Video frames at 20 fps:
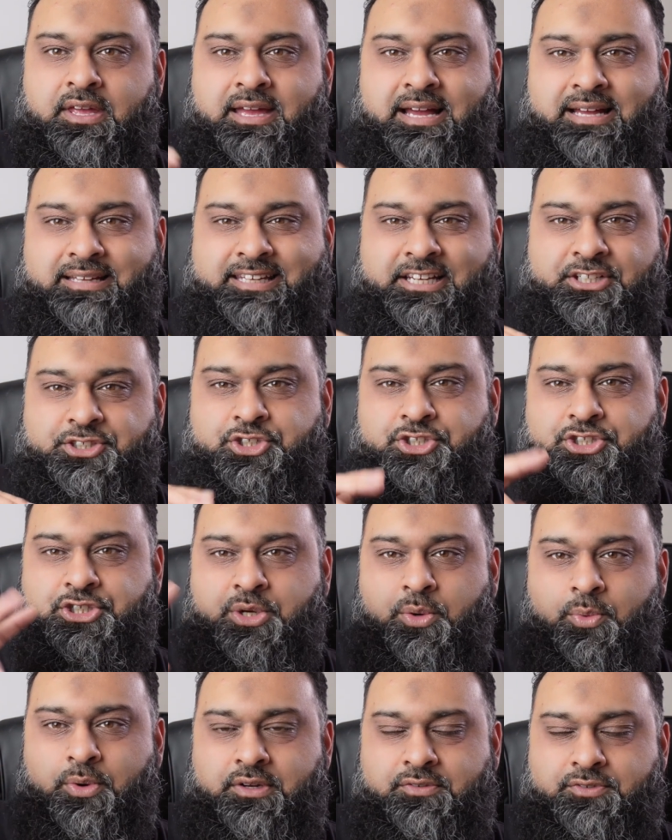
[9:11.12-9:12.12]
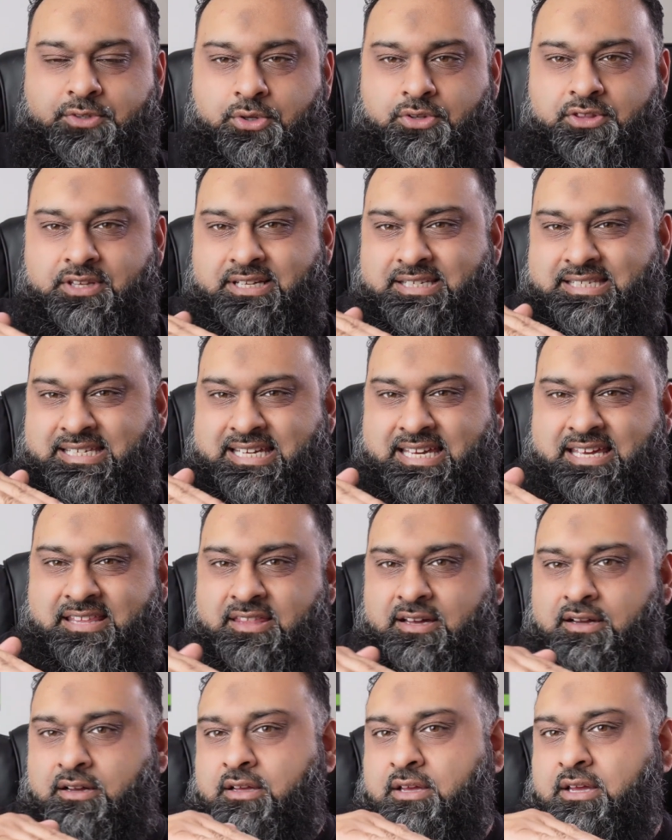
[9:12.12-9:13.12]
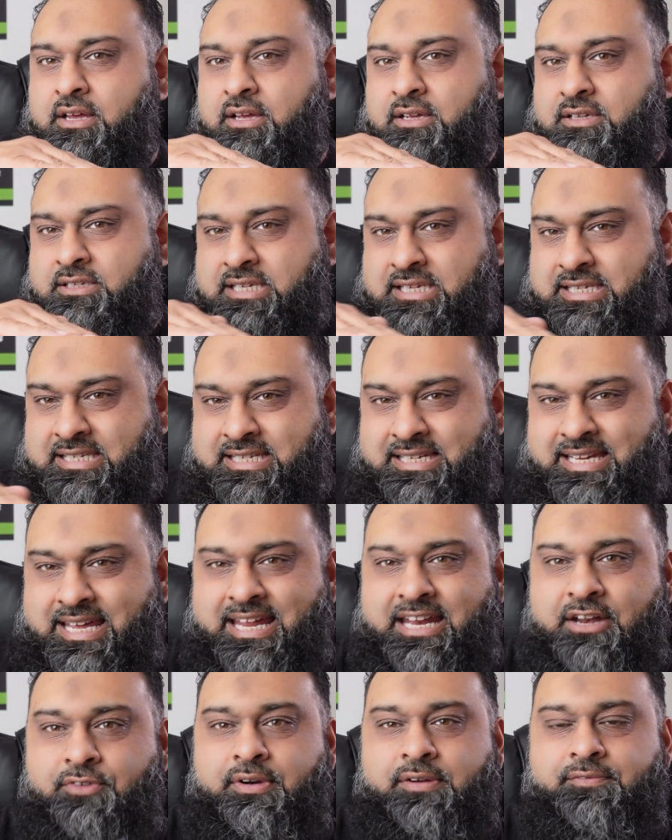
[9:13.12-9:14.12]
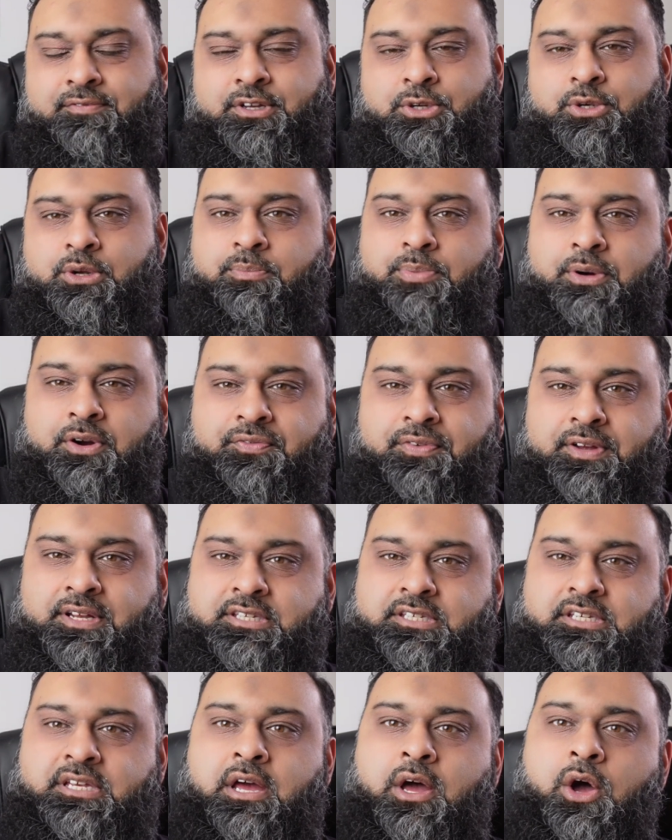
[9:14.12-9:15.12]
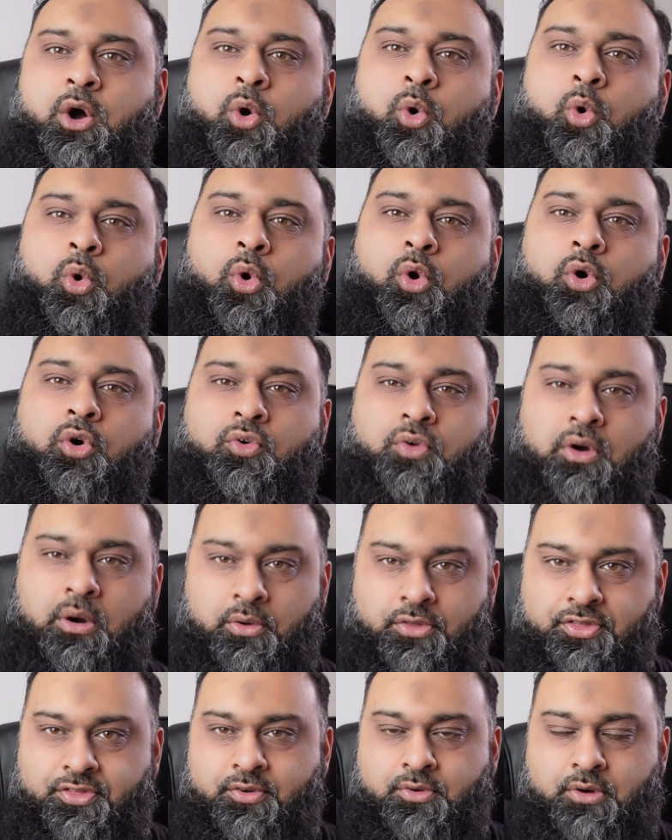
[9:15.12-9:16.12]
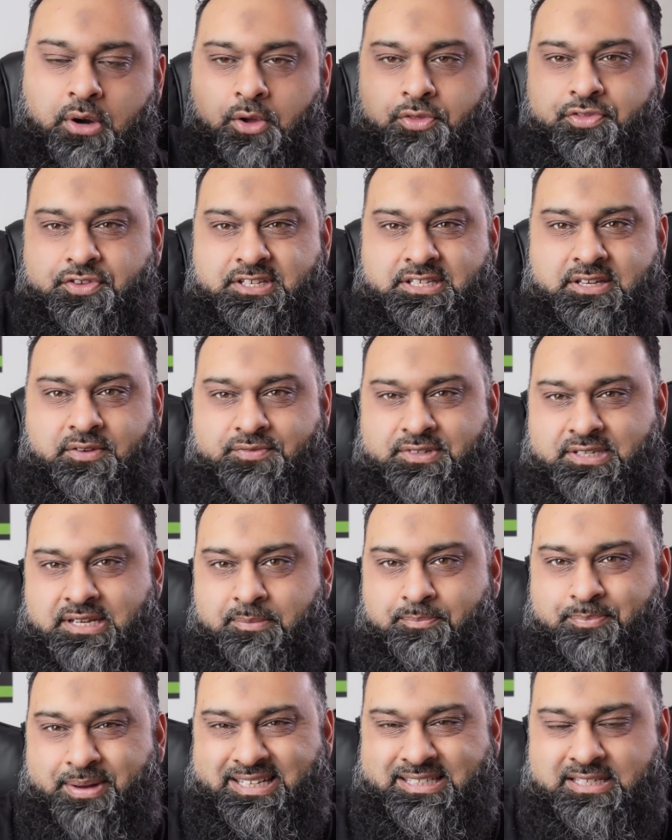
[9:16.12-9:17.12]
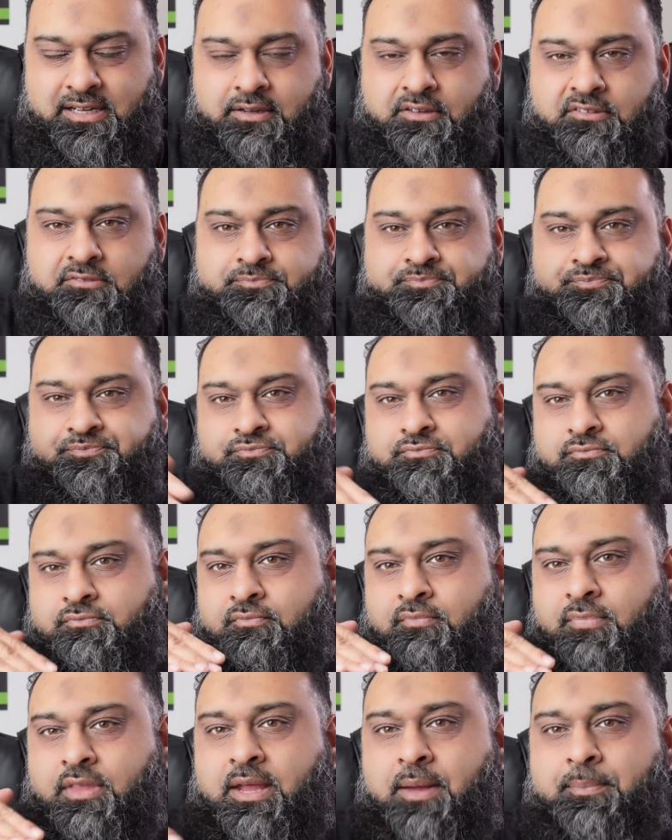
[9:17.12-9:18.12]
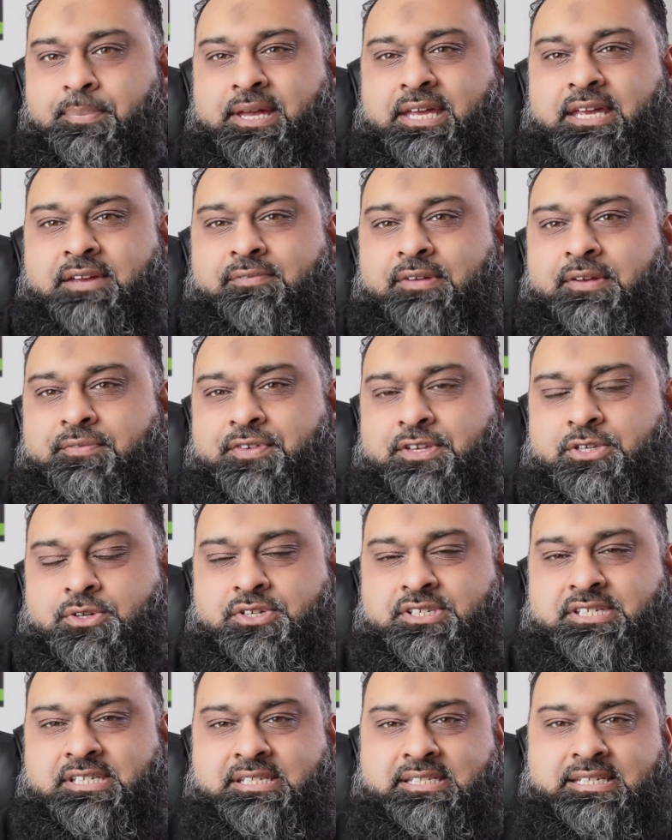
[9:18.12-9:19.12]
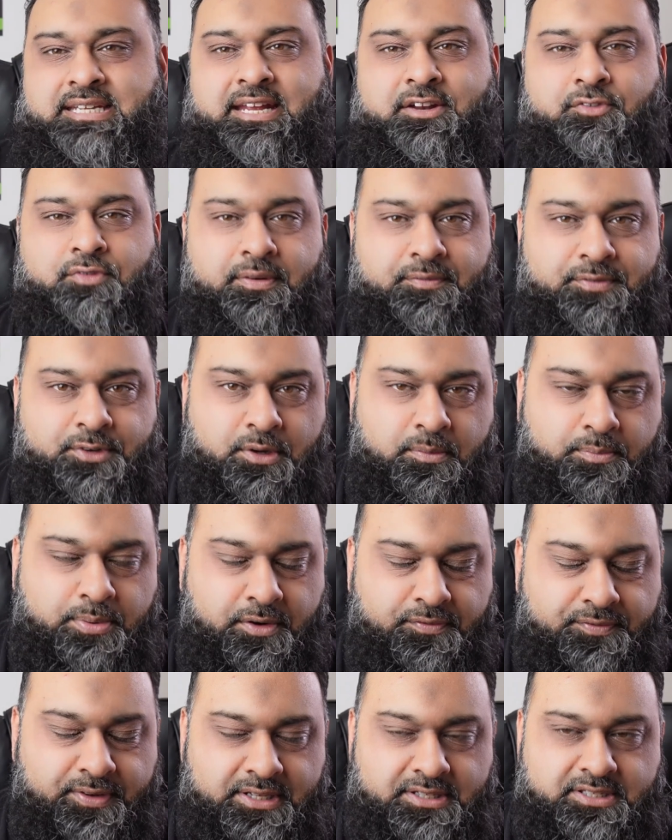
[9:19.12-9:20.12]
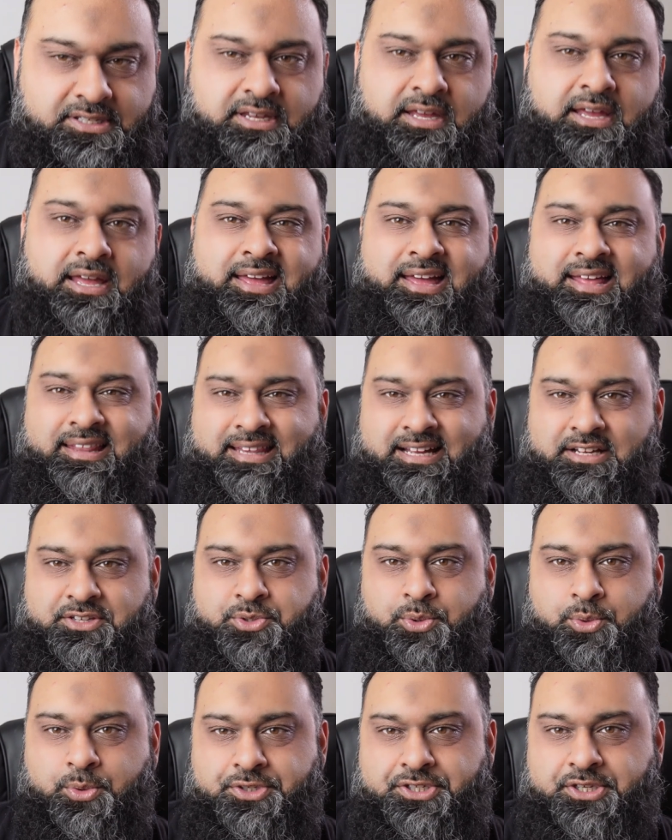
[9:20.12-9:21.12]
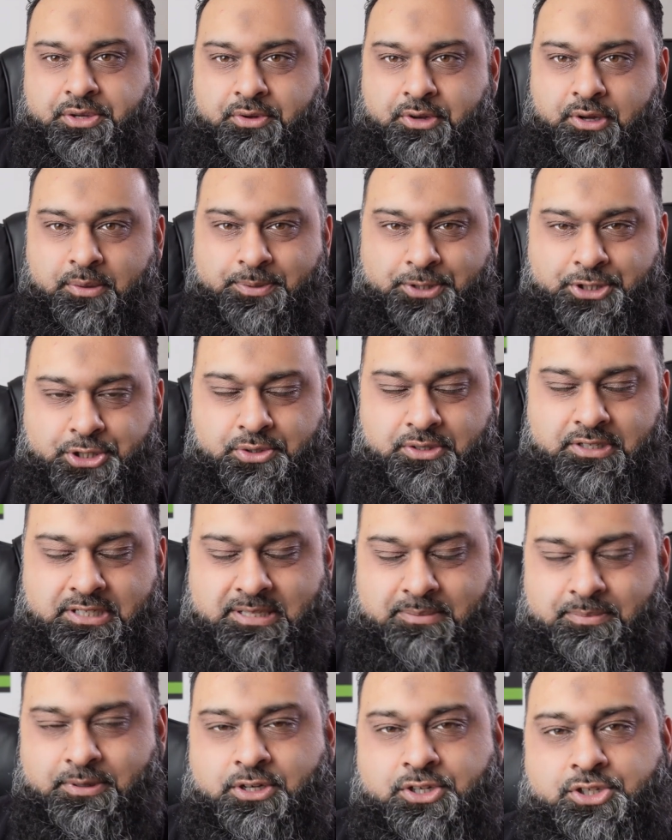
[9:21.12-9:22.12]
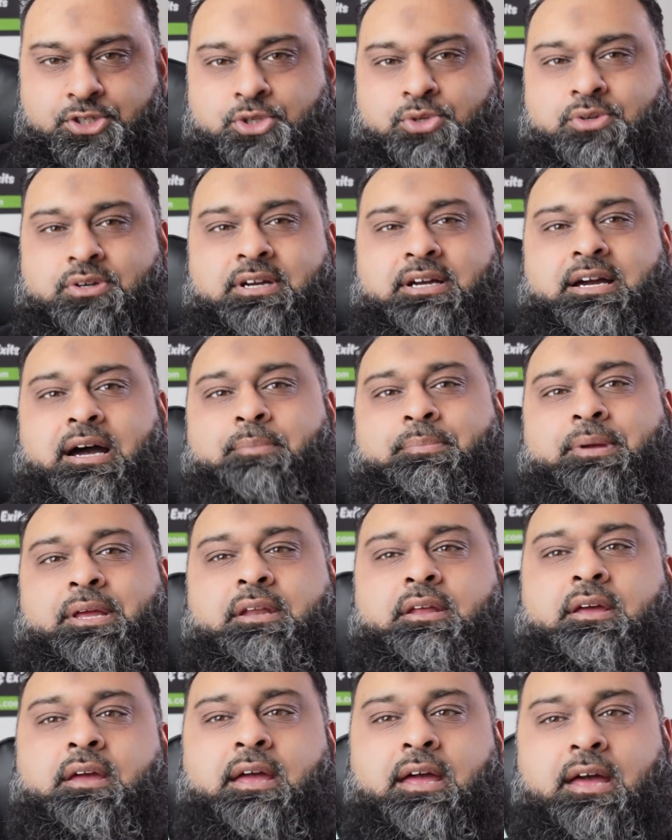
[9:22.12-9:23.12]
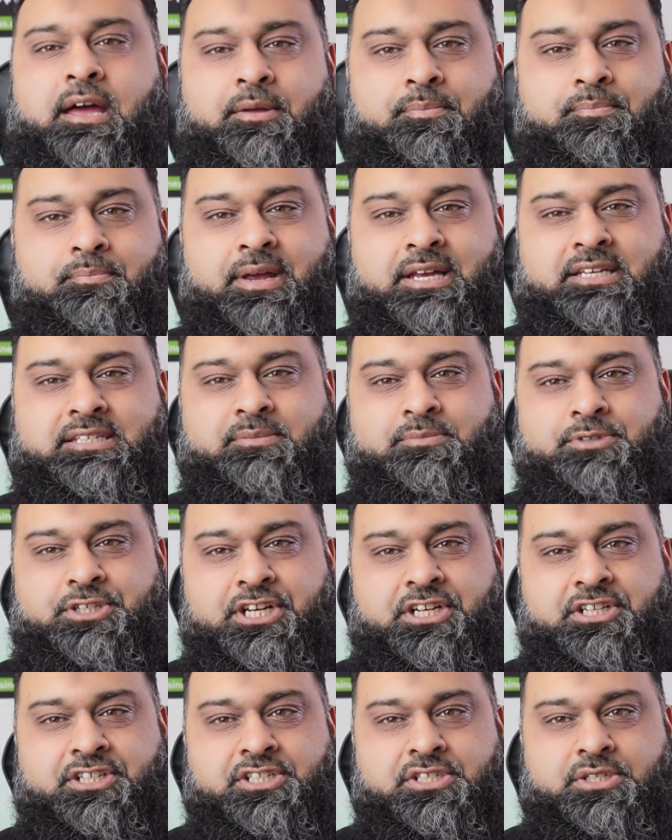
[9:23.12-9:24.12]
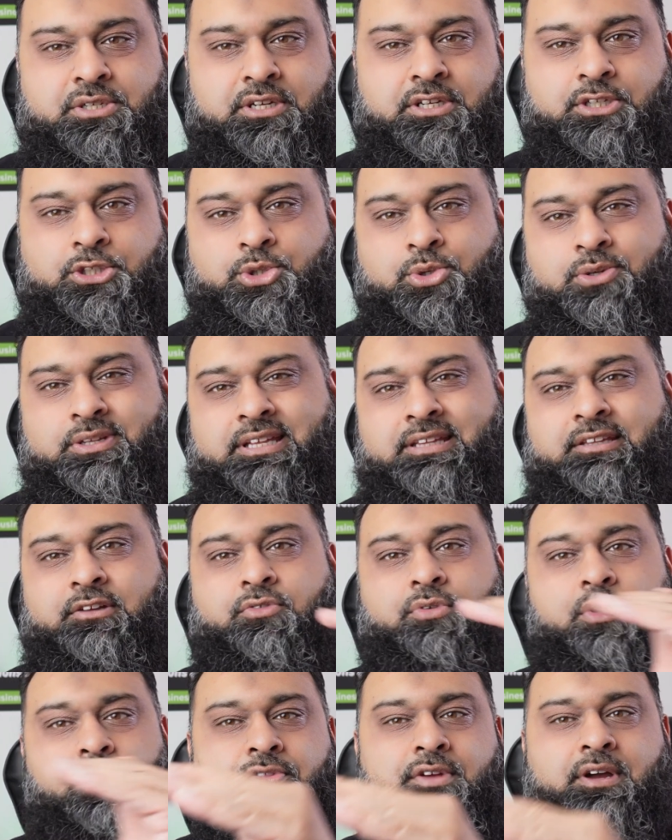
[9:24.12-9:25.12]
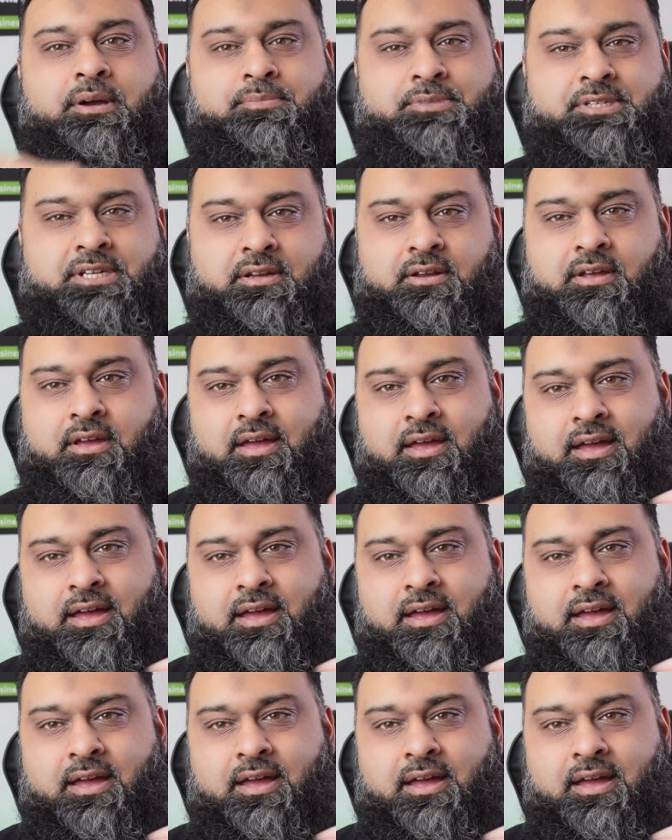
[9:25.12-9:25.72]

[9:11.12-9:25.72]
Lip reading: And they should show one of 2 things: either sustained revenue and profits, or growth. Growth is obviously better, but even if it's got sustained revenue and profits, that's also an opportunity, because you can come in and make some changes to ensure that the growth comes in.